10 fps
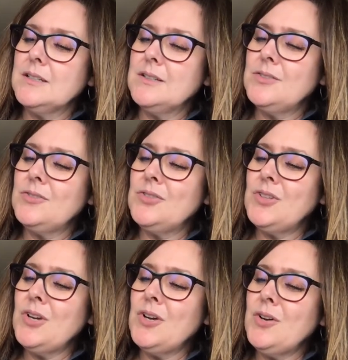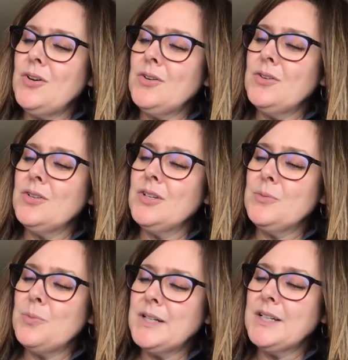So you
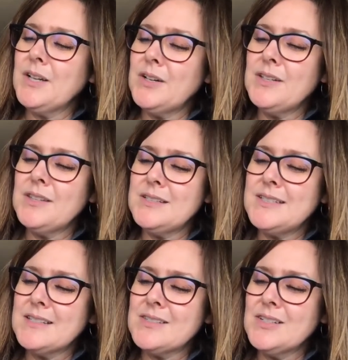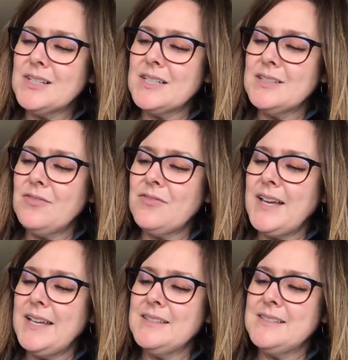want to go to the desert and find